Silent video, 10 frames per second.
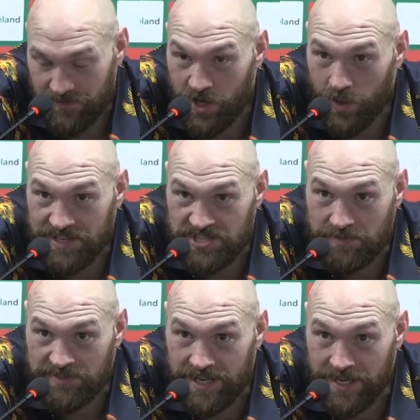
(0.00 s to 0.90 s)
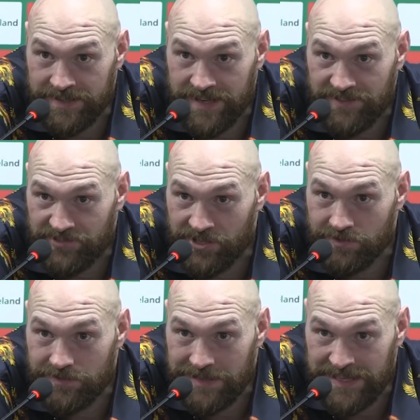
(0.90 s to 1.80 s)
go on a gypsy holiday,
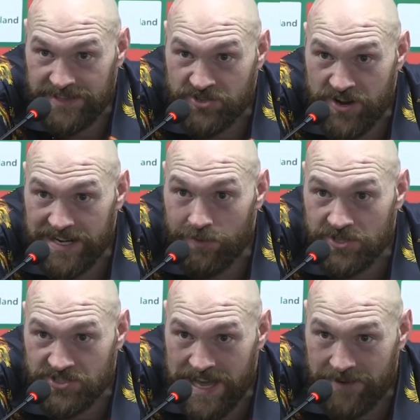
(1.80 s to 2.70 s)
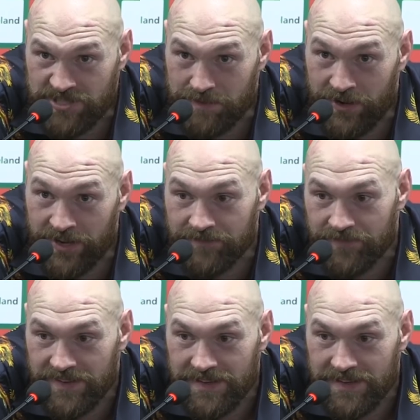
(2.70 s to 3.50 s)
so I'll get the trailer washed down tomorrow,